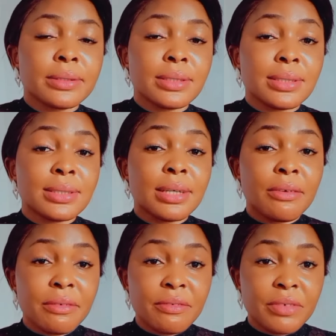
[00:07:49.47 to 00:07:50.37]

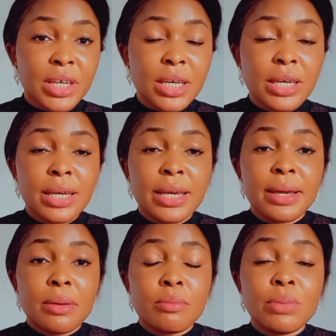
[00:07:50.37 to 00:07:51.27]
Cerave
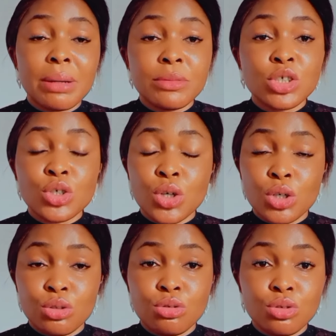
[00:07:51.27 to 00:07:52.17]
Blemish
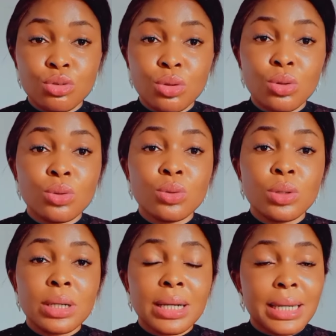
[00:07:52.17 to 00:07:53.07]
Control
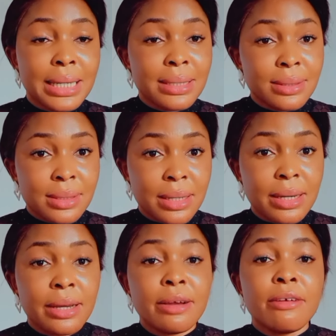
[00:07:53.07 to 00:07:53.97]
Cleanser